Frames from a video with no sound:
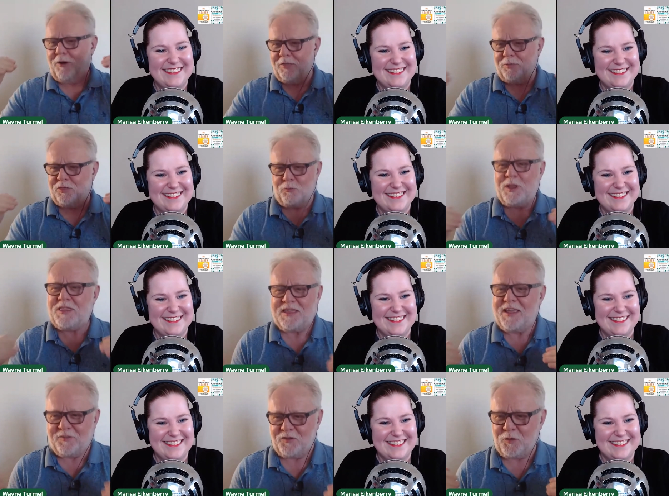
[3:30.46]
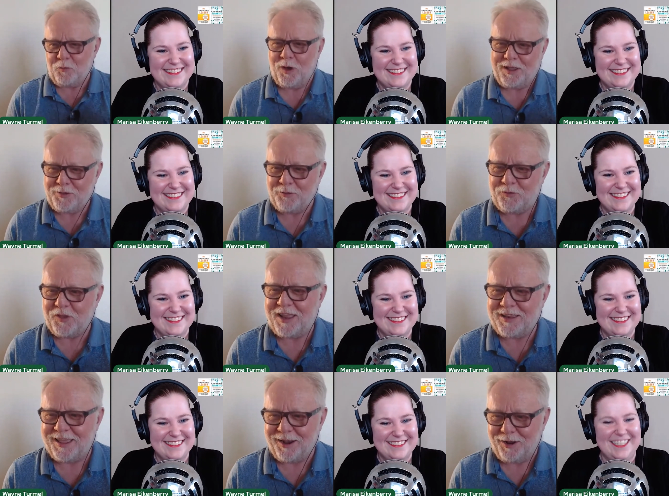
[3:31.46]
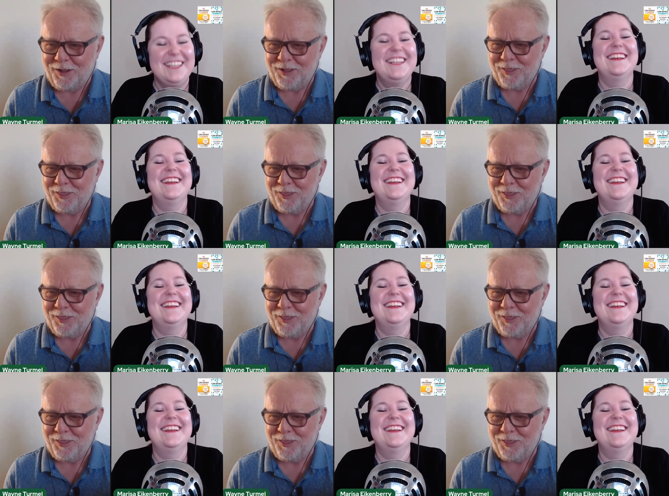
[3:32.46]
Speaker 1: are three things in what you said there